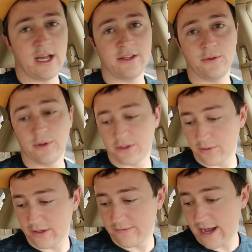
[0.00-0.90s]
I'll do
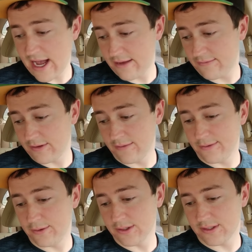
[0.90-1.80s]
125
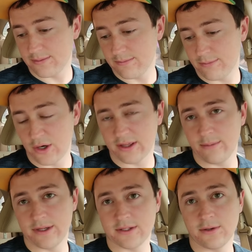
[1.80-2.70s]
if you just mark
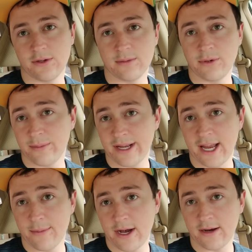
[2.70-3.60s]
them as sold and put my
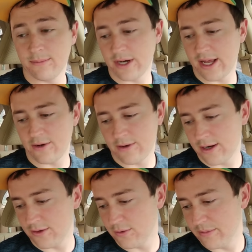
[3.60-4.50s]
name on them, but I don't want
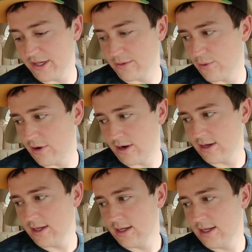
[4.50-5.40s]
to do a bidding war.
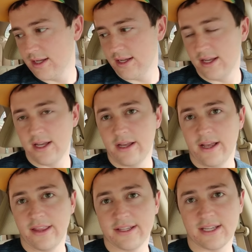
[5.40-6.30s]

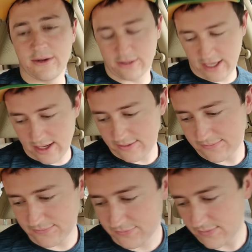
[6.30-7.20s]
And they said okay.
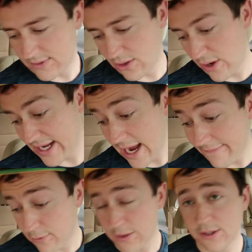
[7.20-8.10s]
So I got it
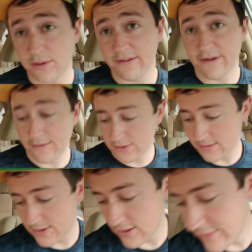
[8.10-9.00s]
for 125, which
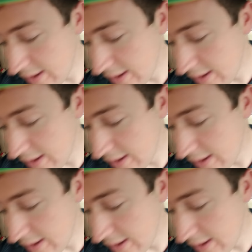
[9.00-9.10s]
I'm still